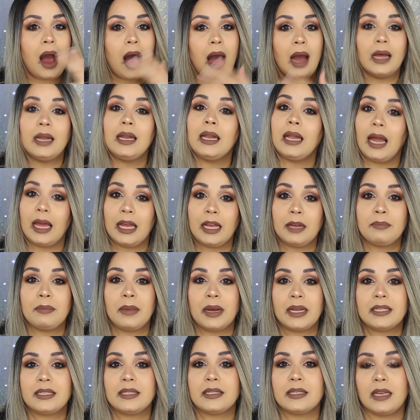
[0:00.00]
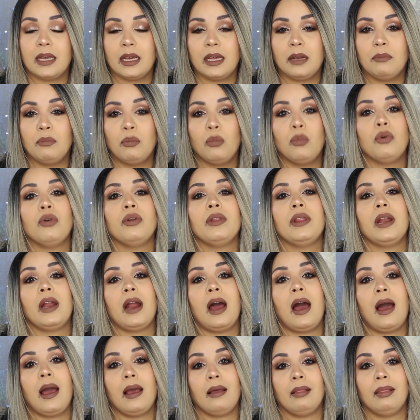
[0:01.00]
I like my skin more than
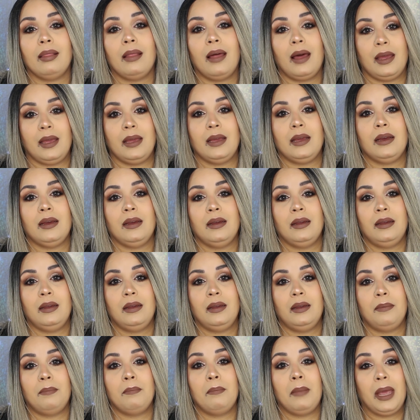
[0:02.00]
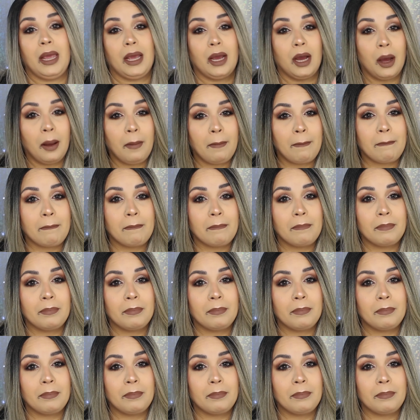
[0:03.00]
I like makeup